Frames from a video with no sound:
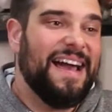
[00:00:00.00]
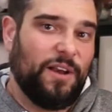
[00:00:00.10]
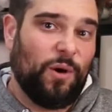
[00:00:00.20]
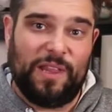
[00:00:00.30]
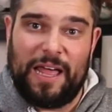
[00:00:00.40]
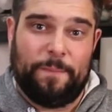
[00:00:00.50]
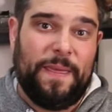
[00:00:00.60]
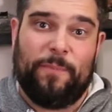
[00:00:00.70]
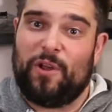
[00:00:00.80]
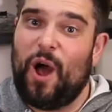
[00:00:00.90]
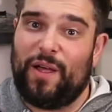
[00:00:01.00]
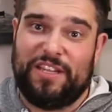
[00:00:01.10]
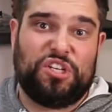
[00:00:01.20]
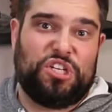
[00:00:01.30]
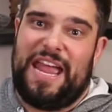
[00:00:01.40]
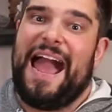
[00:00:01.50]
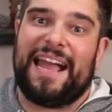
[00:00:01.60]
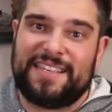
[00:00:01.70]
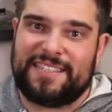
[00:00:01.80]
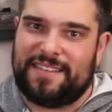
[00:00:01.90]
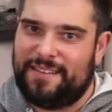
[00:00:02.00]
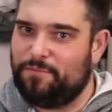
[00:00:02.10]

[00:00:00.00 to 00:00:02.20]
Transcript: I know a lot of people call it shacks.